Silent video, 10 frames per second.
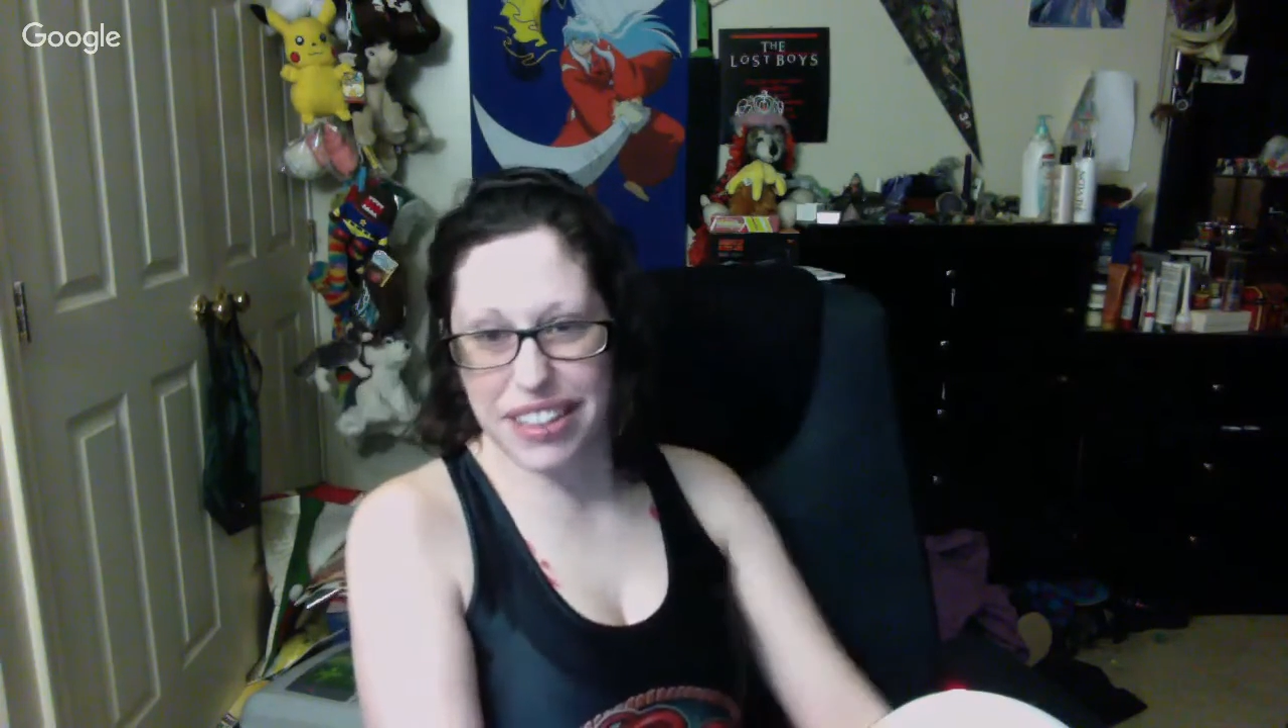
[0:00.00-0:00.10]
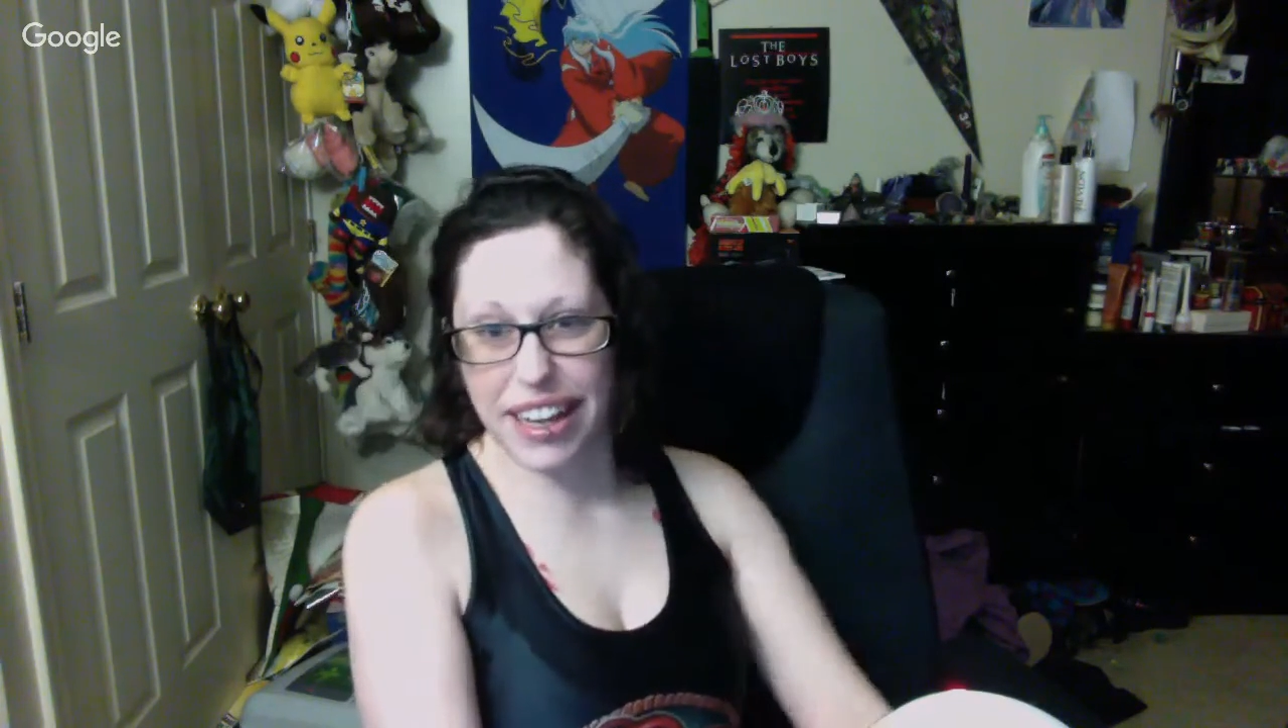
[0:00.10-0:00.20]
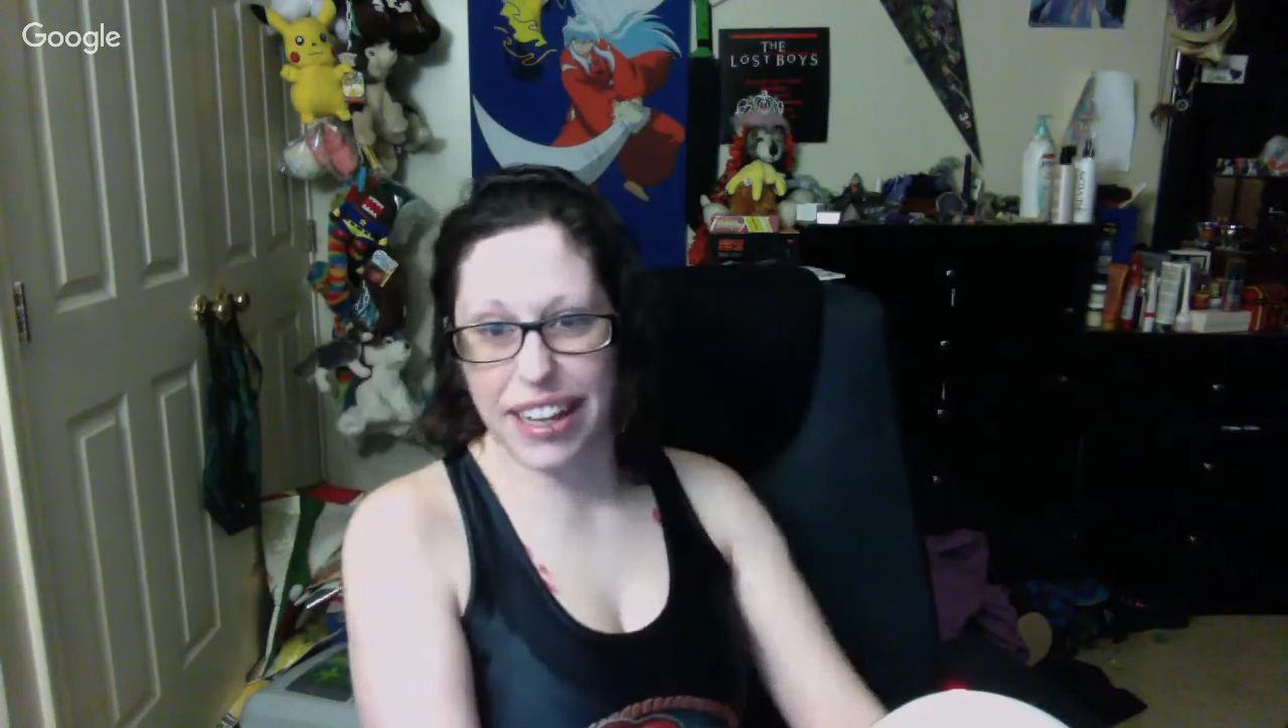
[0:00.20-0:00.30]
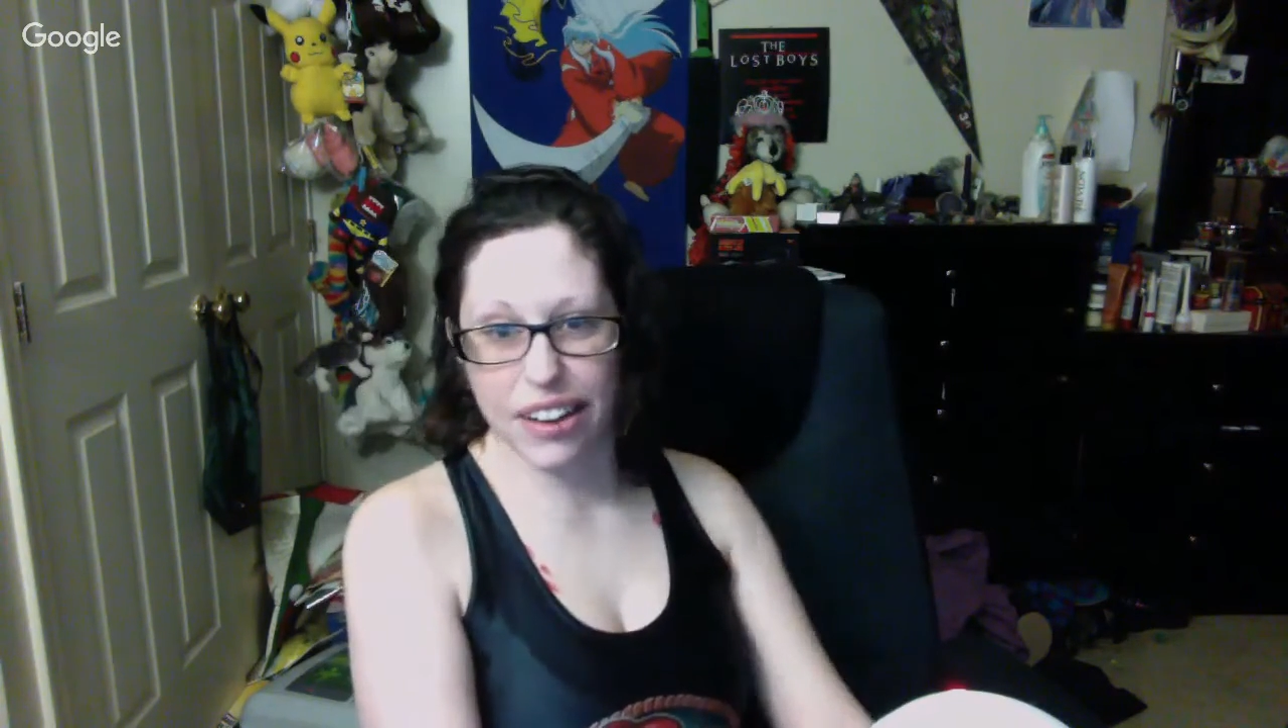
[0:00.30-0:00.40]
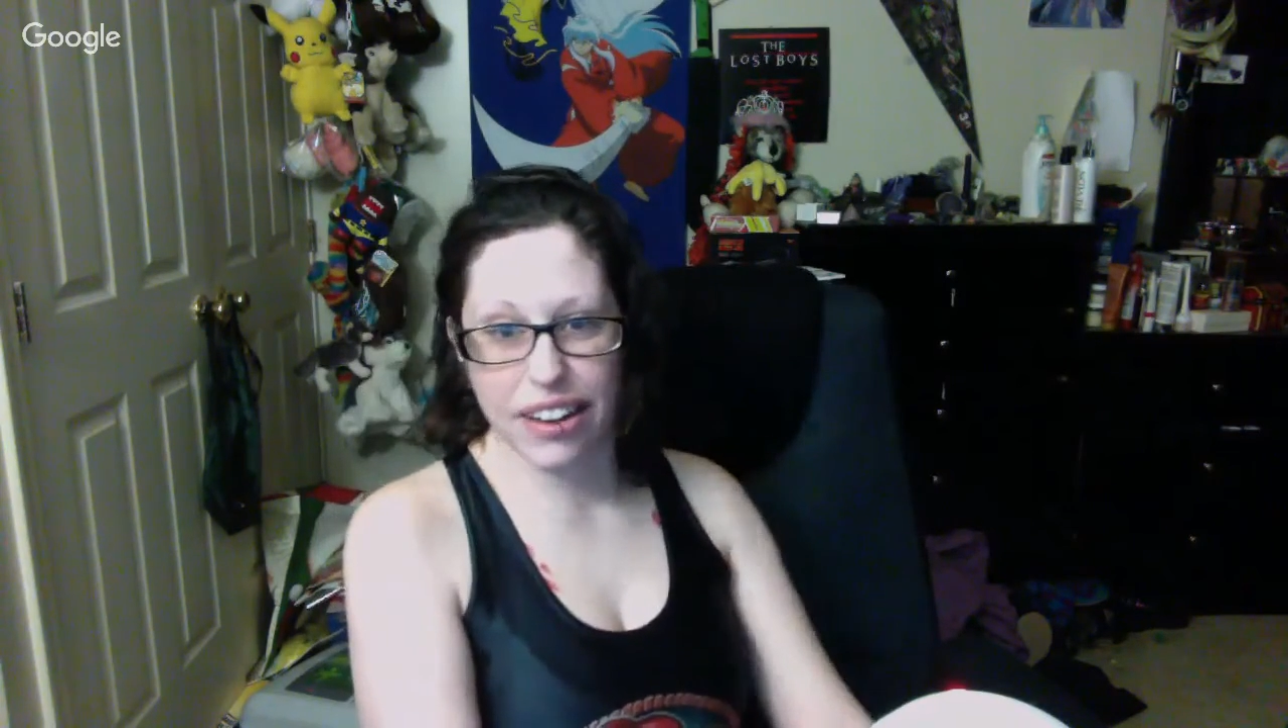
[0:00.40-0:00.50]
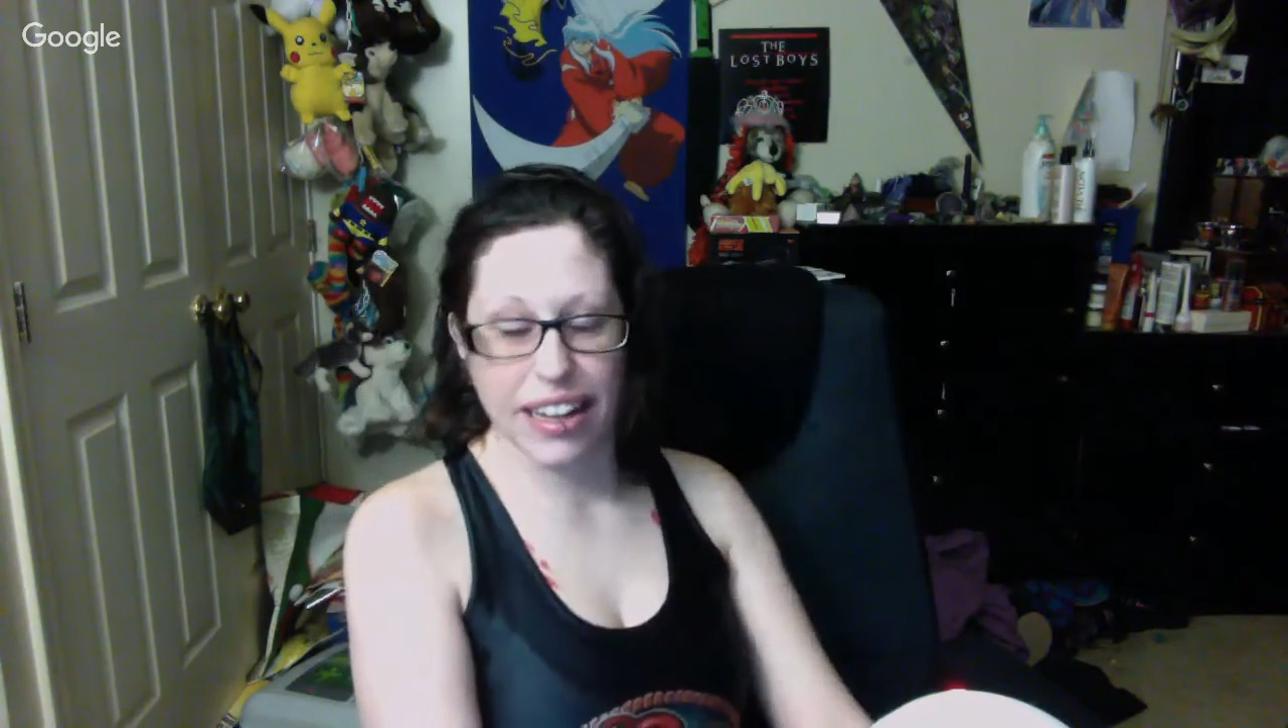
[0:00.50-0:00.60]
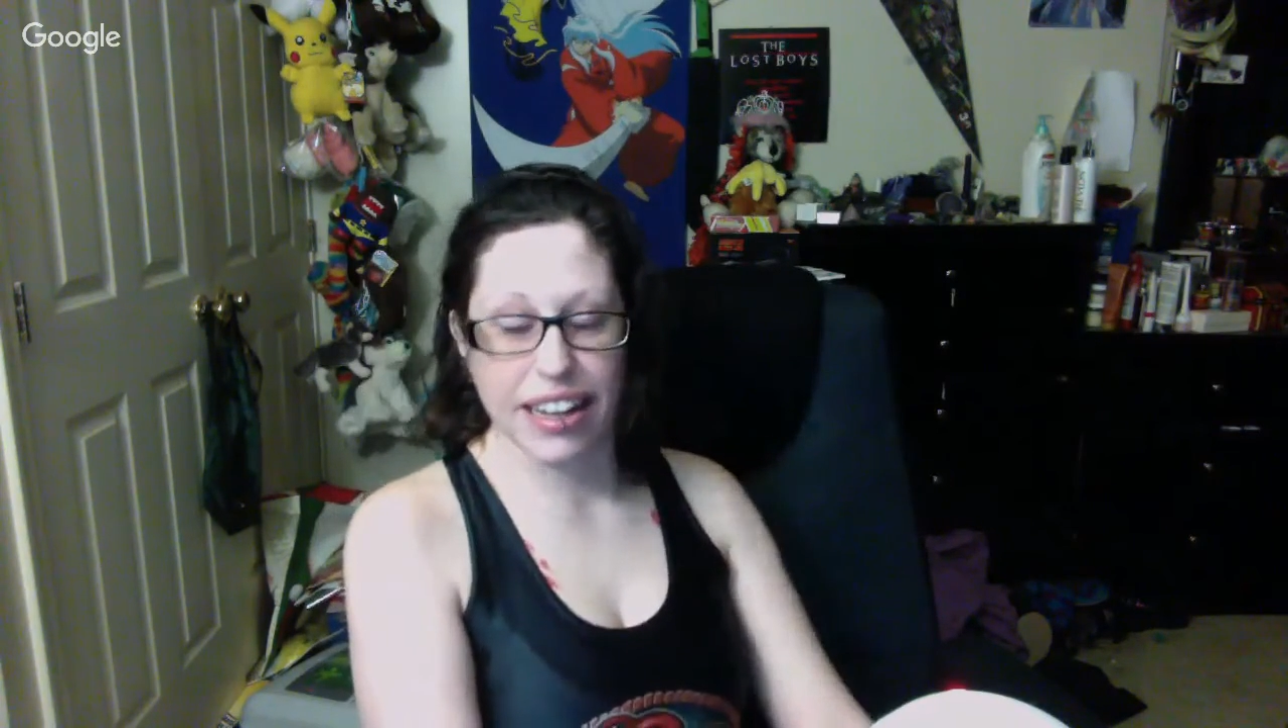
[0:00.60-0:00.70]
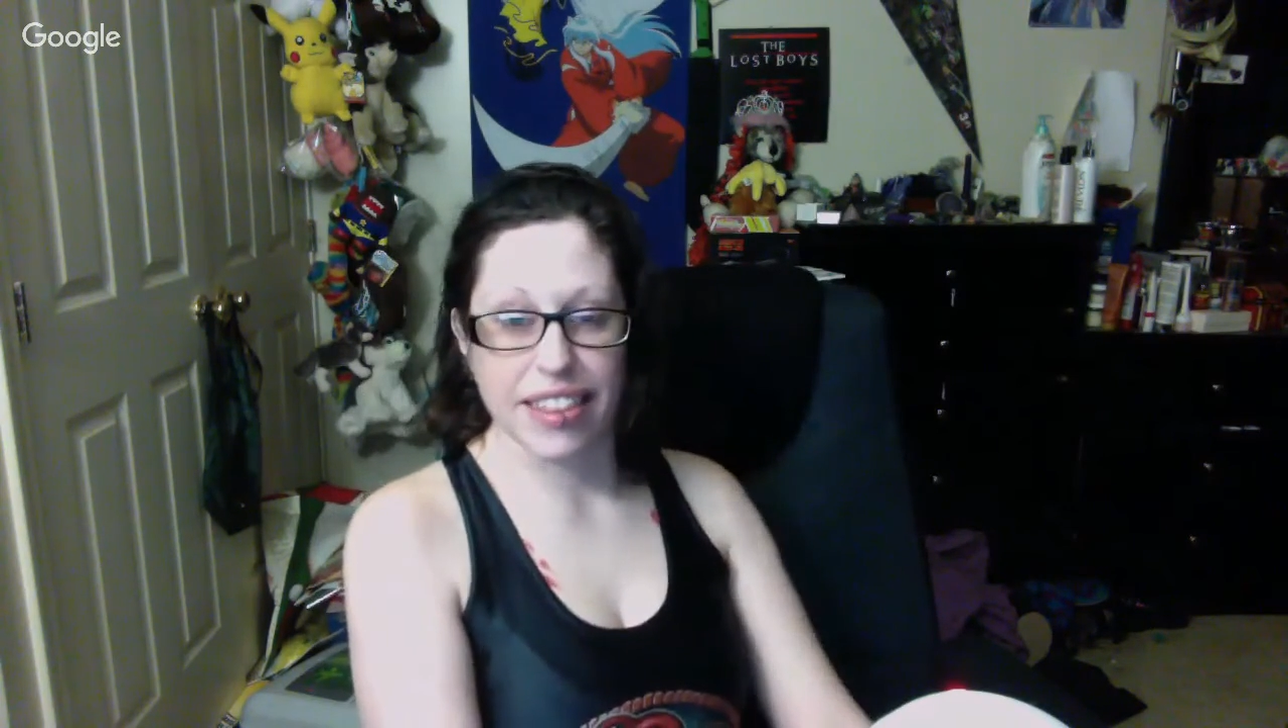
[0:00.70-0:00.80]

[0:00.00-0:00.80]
on anything,